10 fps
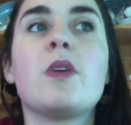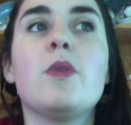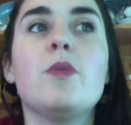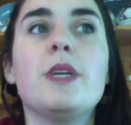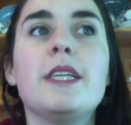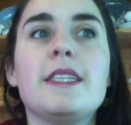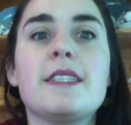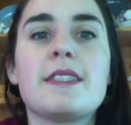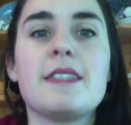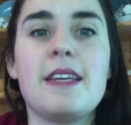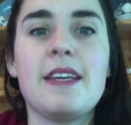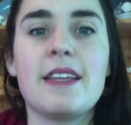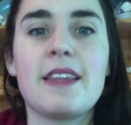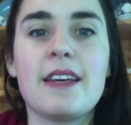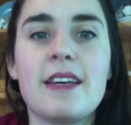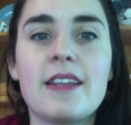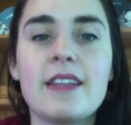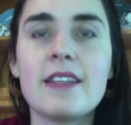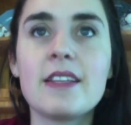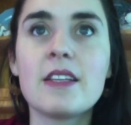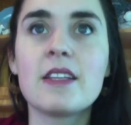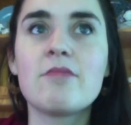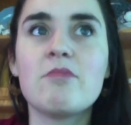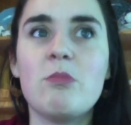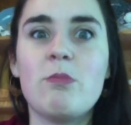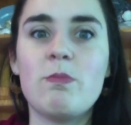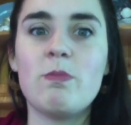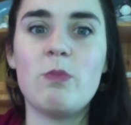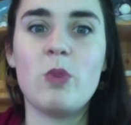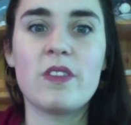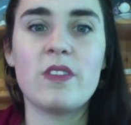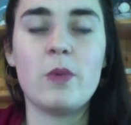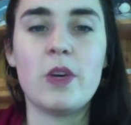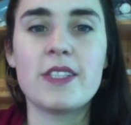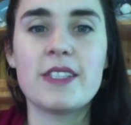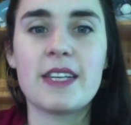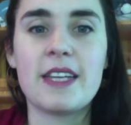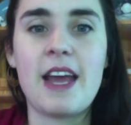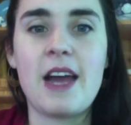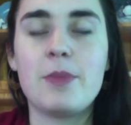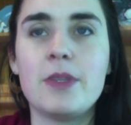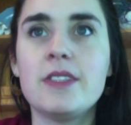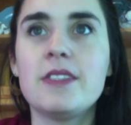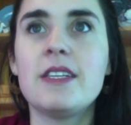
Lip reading: really just seeing that what's the worst that can happen.